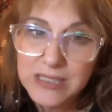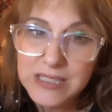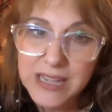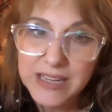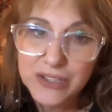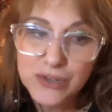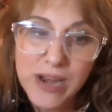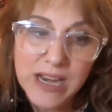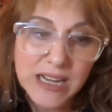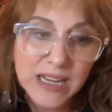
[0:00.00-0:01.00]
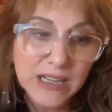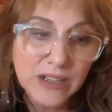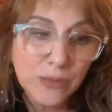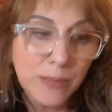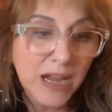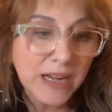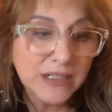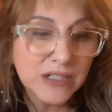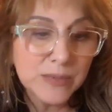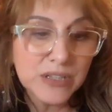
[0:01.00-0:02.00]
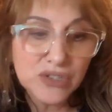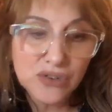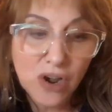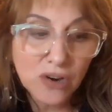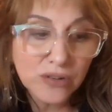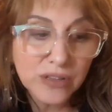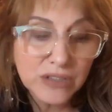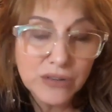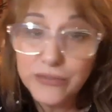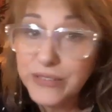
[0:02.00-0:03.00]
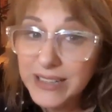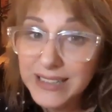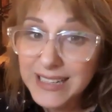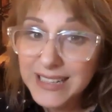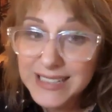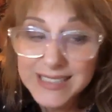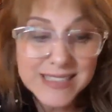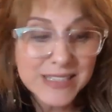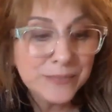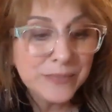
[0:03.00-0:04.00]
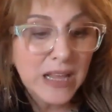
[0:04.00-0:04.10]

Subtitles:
It's like training your mind to be stronger than your feelings